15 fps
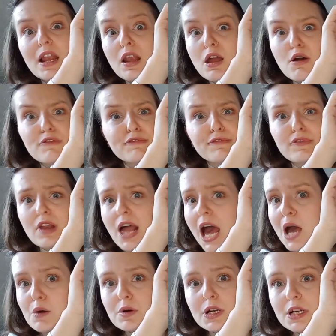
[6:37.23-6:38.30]
I love
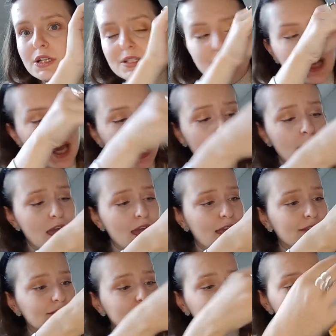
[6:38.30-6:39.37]
flowers
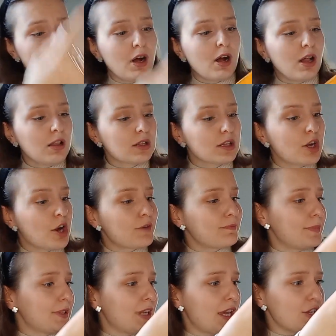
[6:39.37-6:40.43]
and the color
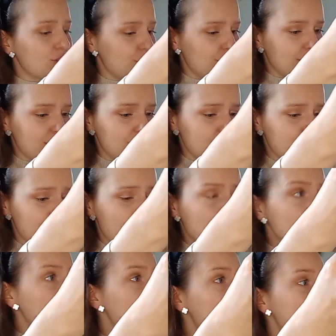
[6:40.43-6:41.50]
combination it's so